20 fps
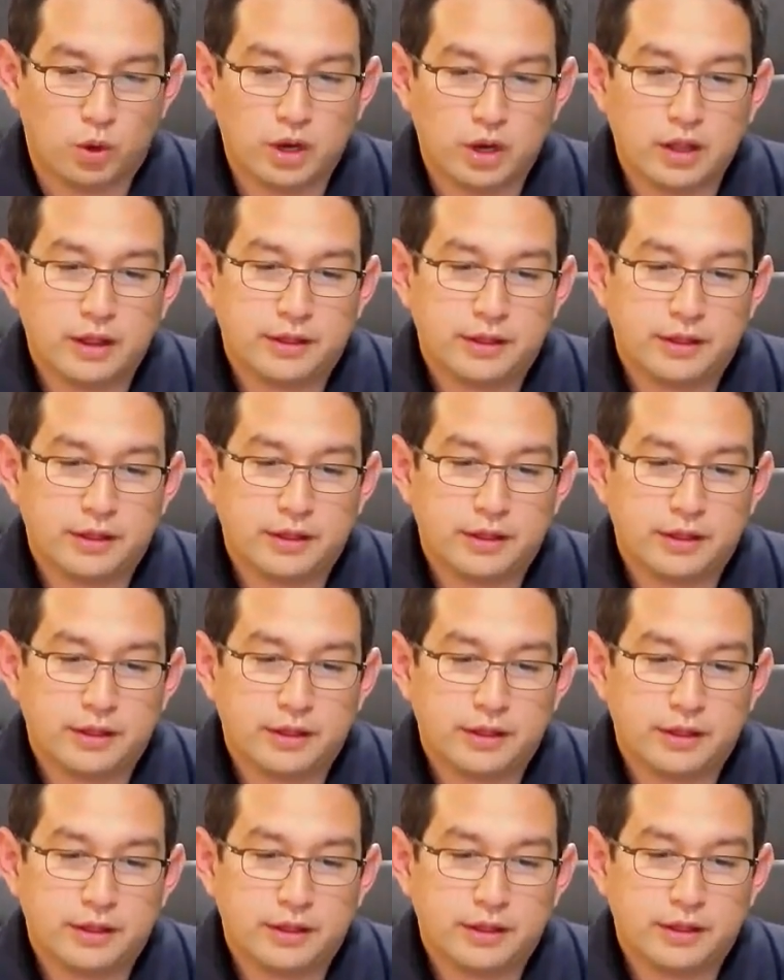One of the
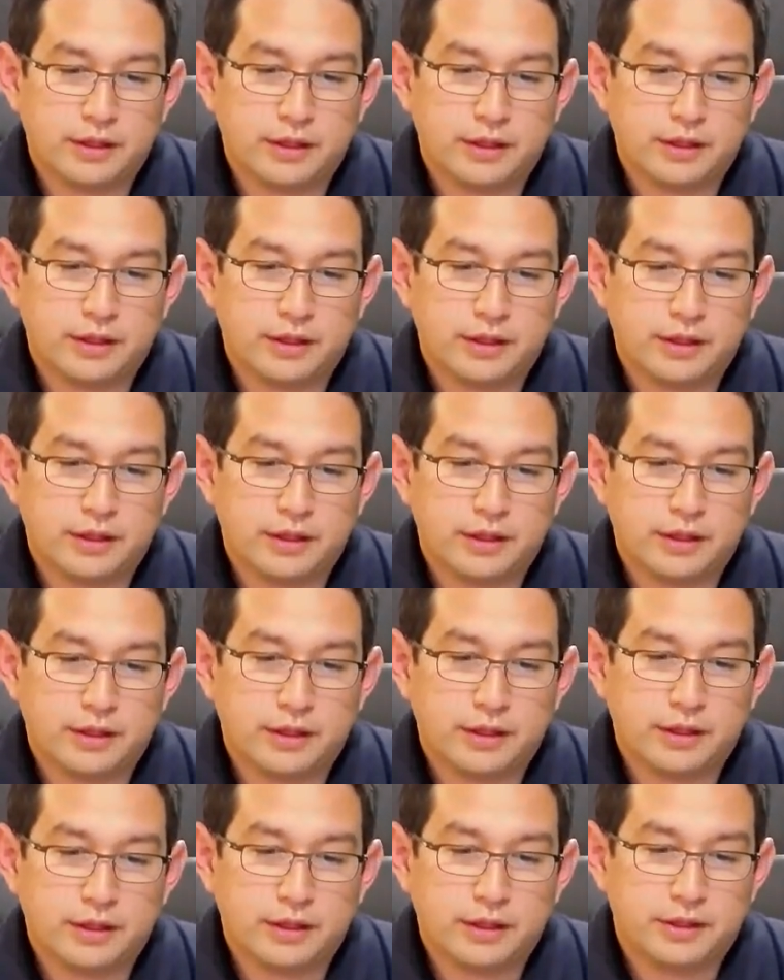things
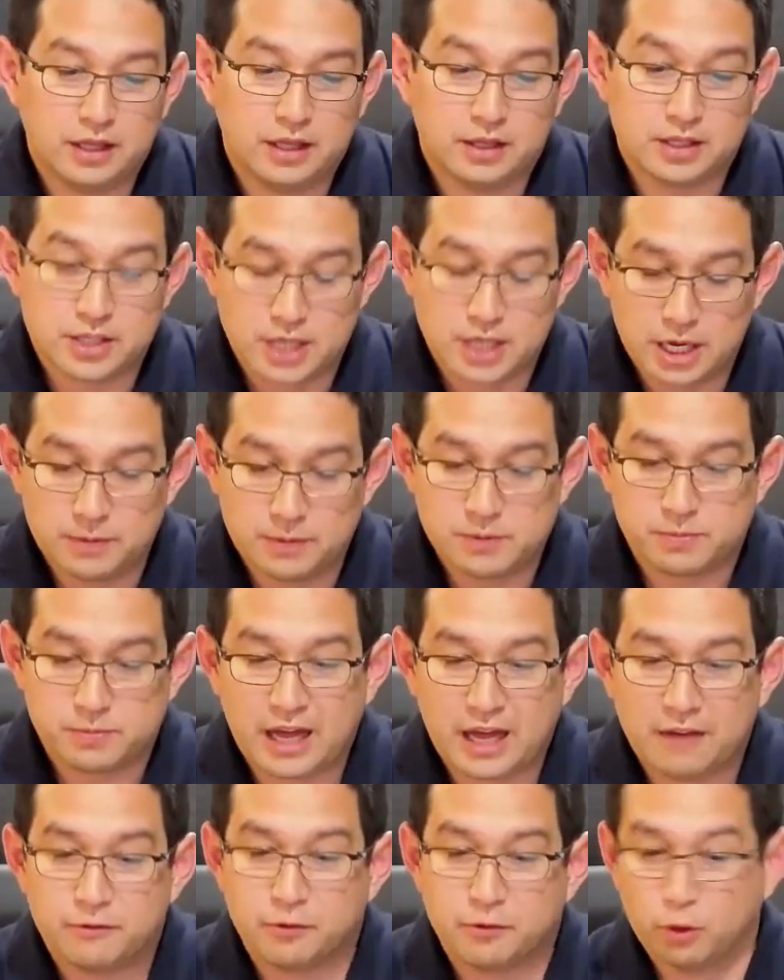in the Teams
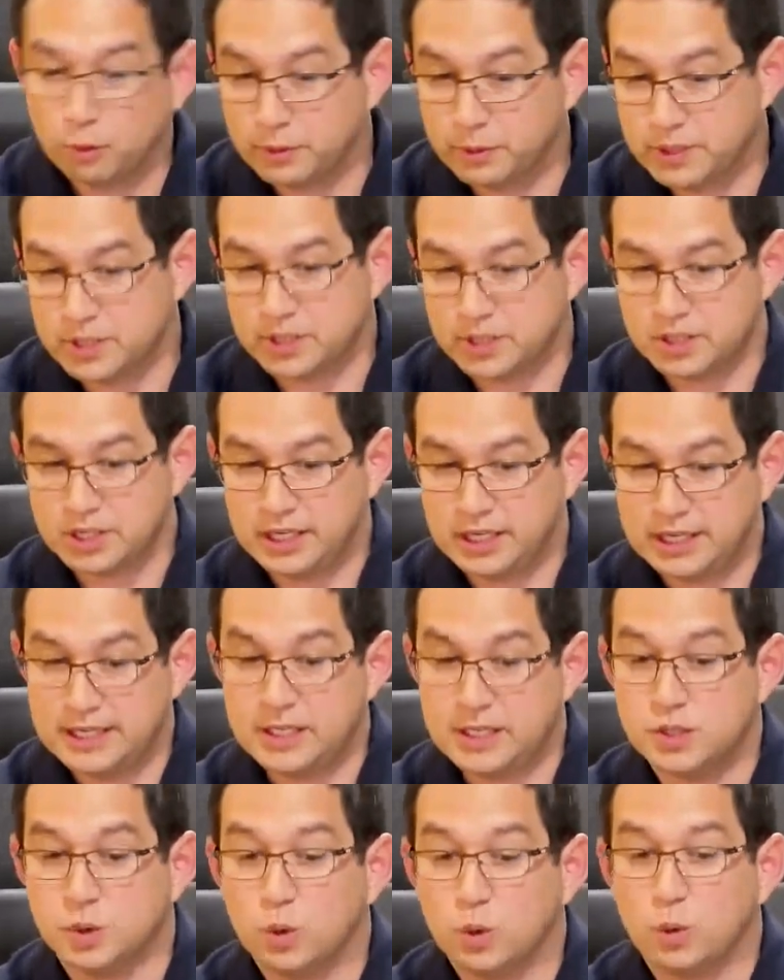platform is that it
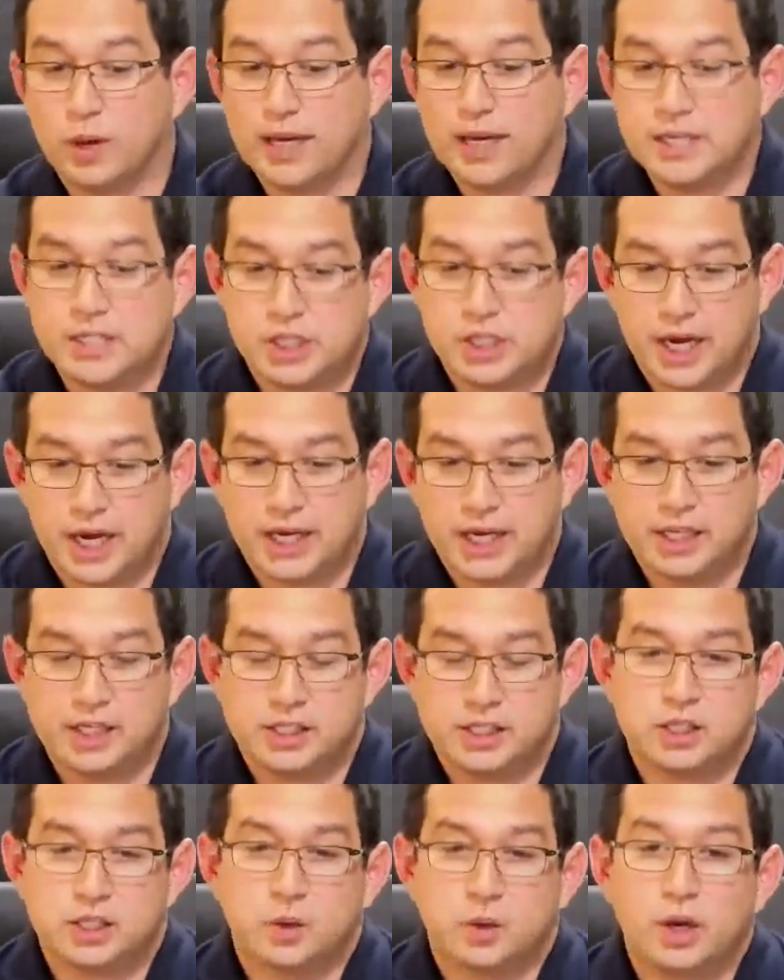is always
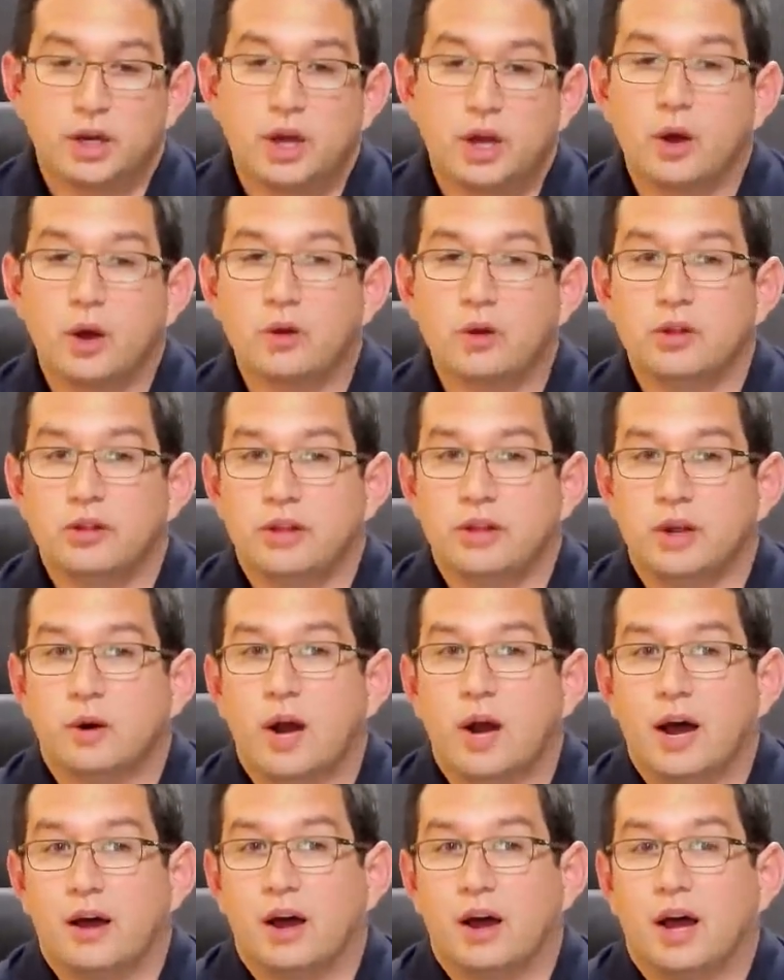changing. So I know that
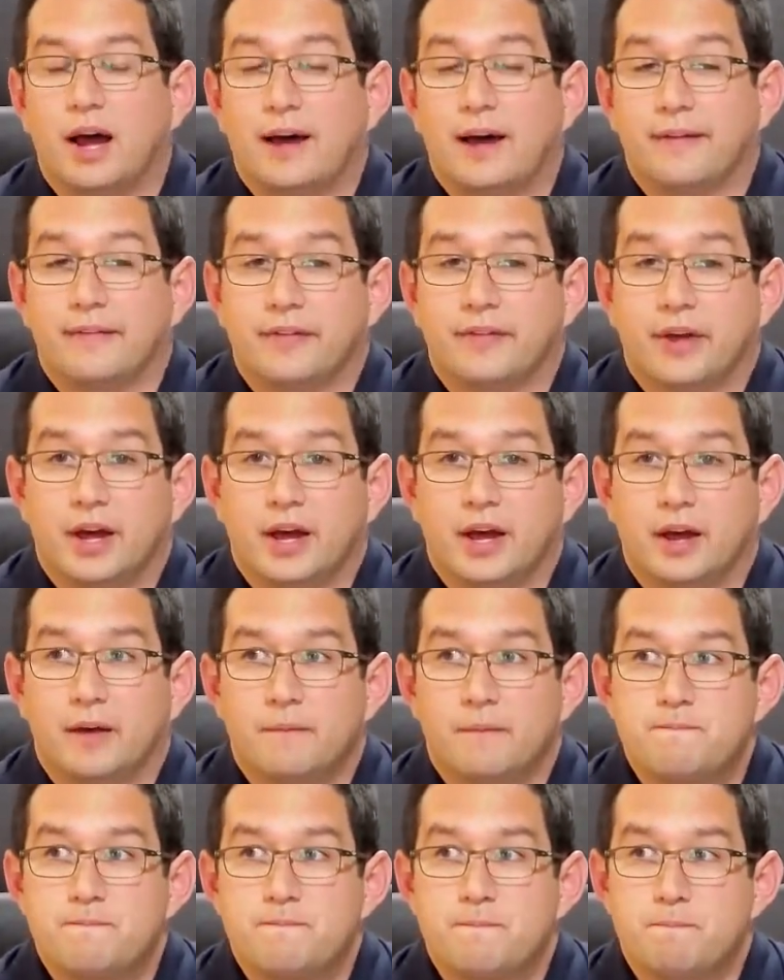there are
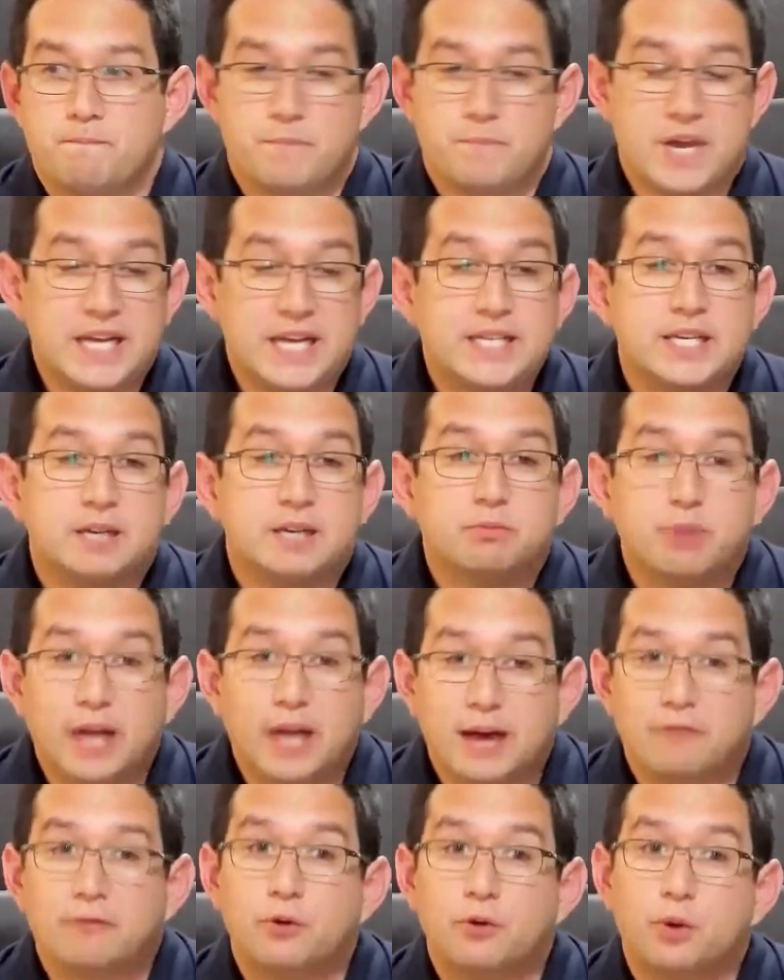other meeting
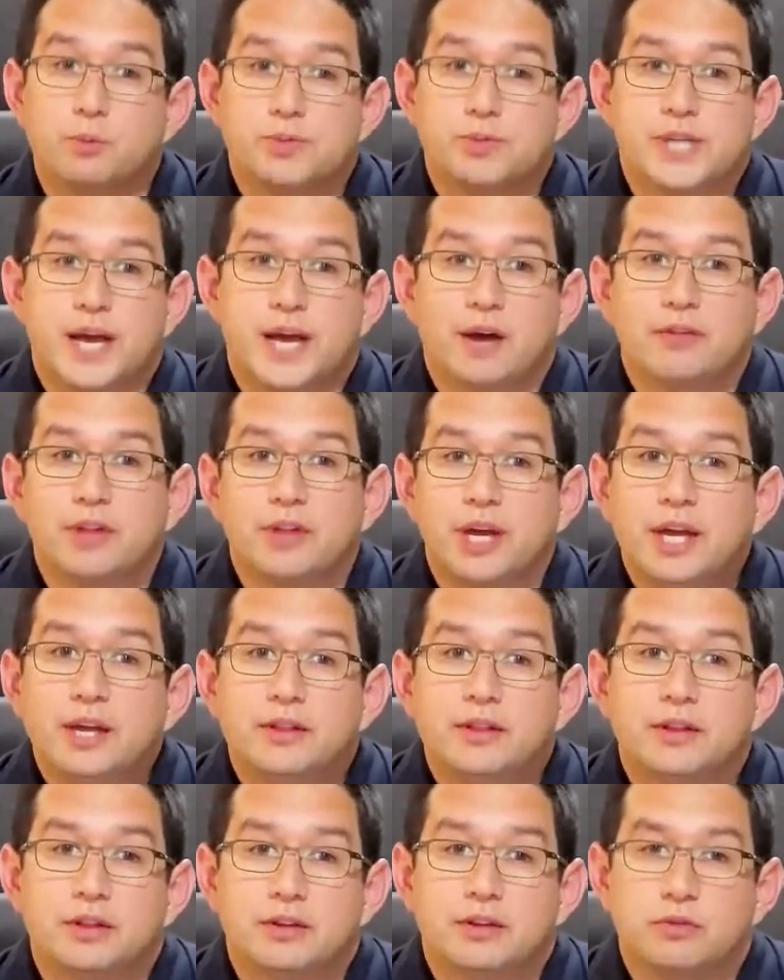platforms out
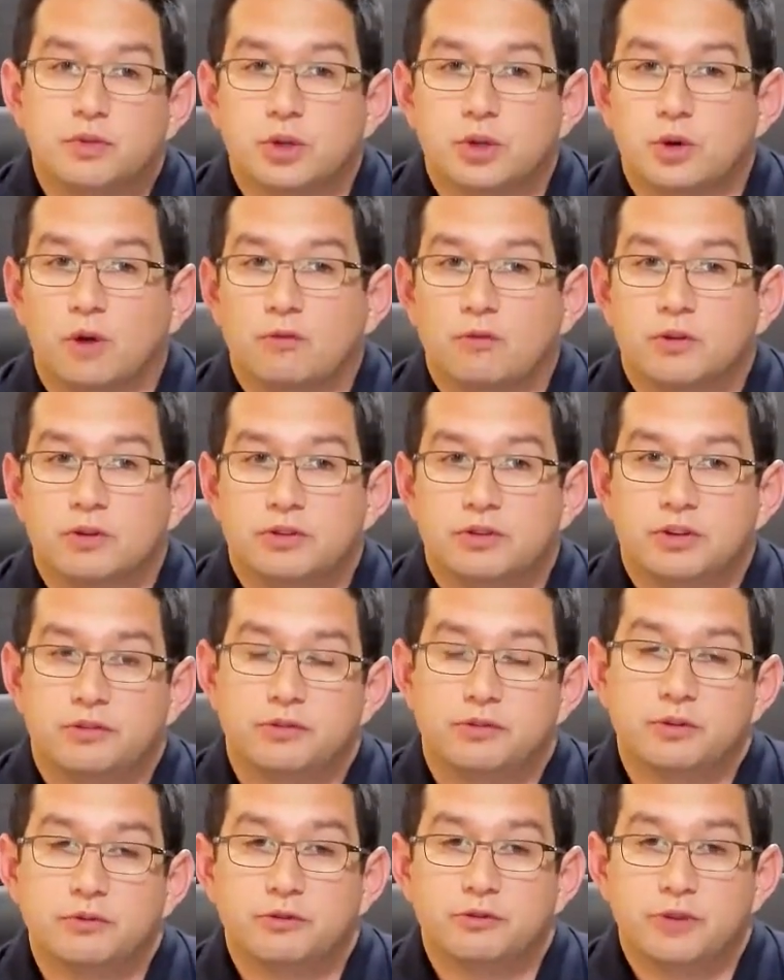there that offer
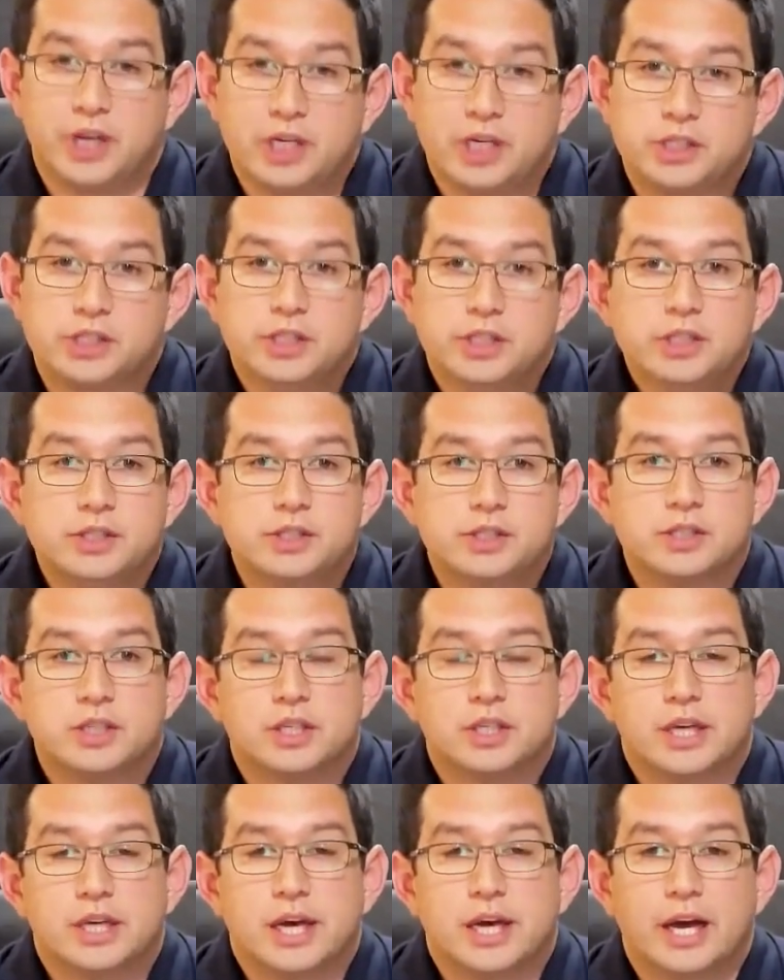different features.